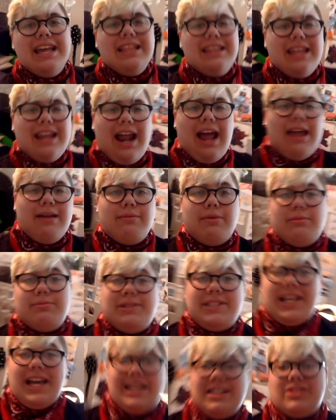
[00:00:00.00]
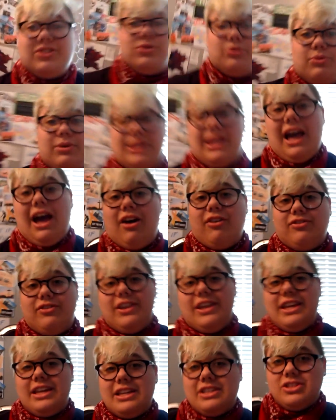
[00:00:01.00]
that I am obsessed with
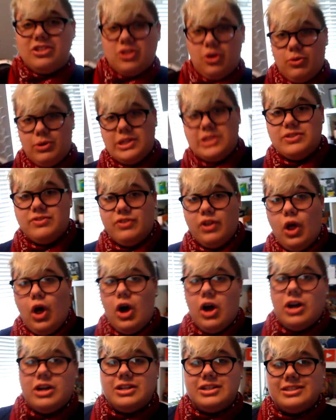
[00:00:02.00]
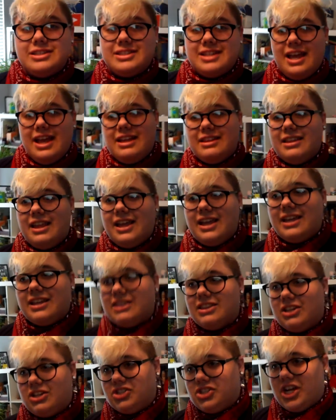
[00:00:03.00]
Alfie and Zoe's vlogs and, like,
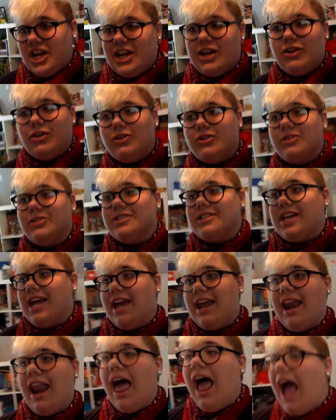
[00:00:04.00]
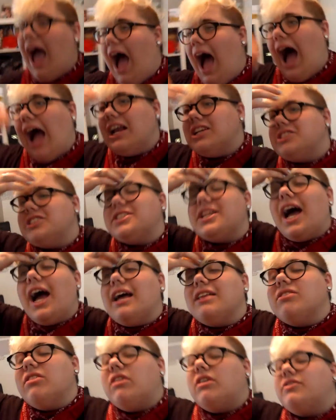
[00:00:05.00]
their channels, and I just,
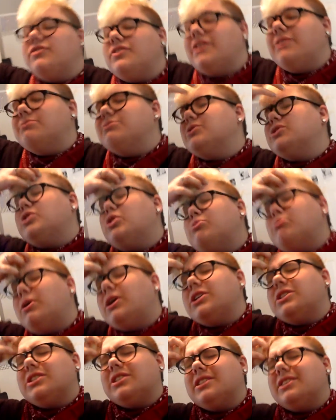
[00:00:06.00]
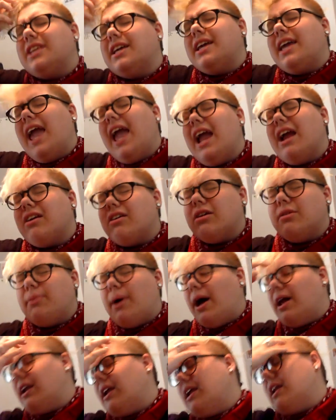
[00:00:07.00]
I love them so much because they care
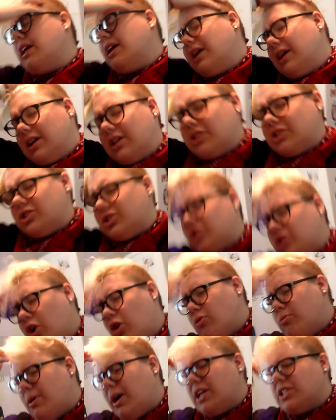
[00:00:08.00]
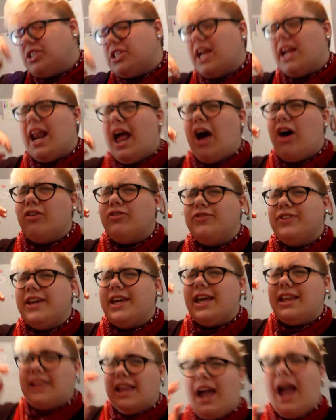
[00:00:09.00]
about it so much, and
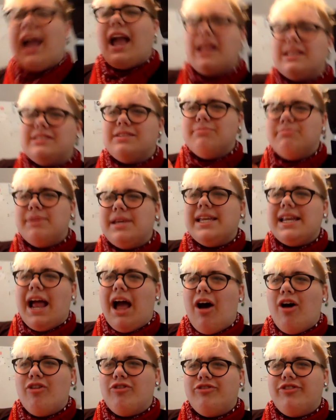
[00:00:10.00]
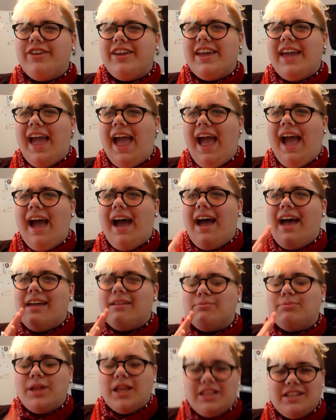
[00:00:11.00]
Alfie, like, I got to meet Alfie
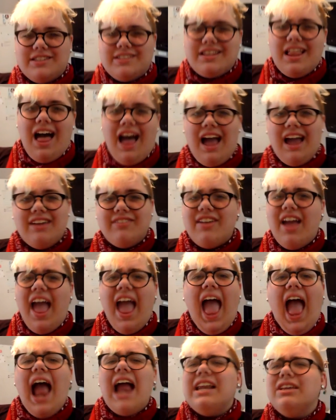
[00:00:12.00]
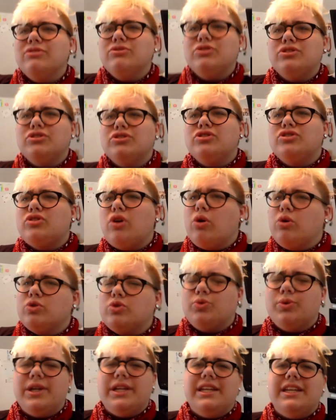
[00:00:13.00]
at Playlist Live, and he was just so
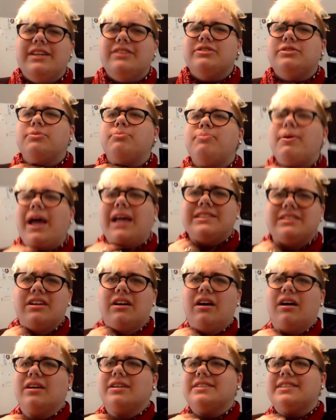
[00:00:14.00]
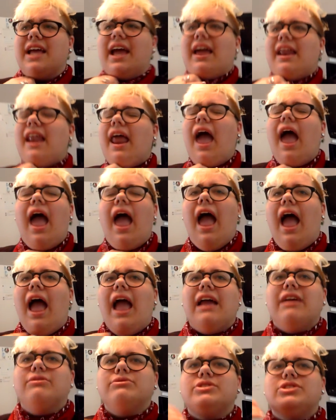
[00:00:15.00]
sweet, and he gives the best hugs, and
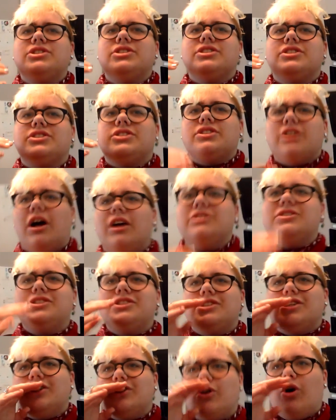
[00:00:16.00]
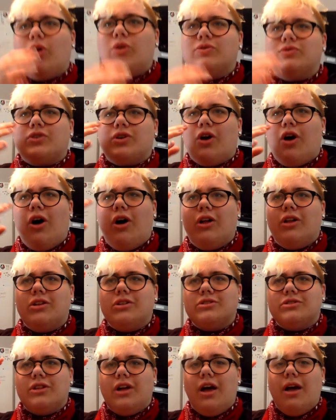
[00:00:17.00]
it was just such an
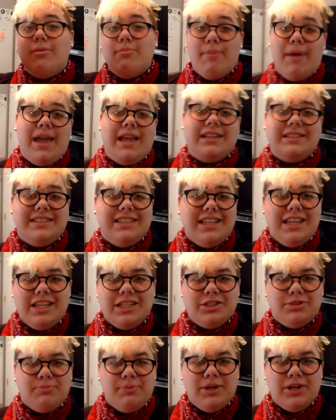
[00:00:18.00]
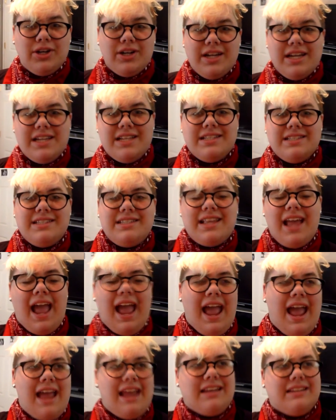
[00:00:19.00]
overall amazing experience
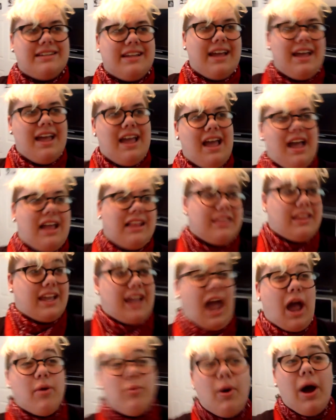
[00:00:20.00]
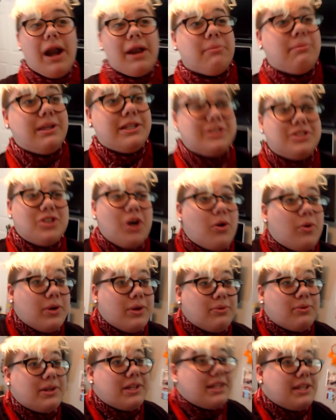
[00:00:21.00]
and like I want to meet
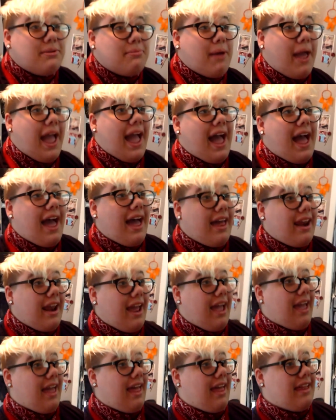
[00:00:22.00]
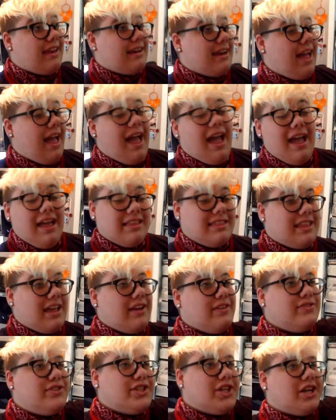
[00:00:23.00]
Zoe really bad and
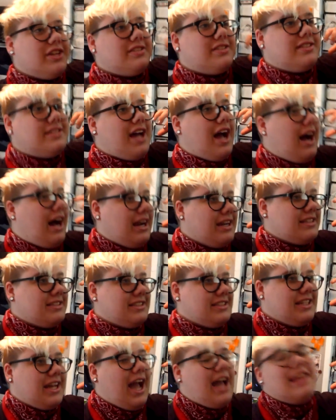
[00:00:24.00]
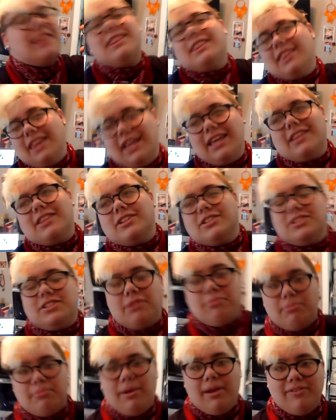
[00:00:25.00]
they've just honestly I think they're
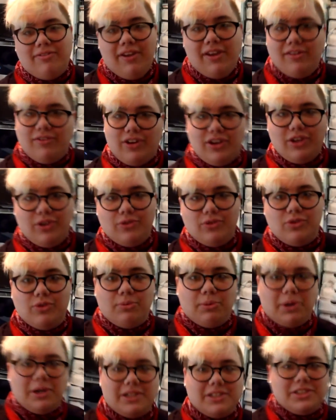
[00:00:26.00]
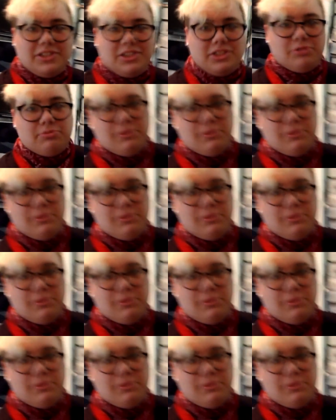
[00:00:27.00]
some of my favorite YouTubers just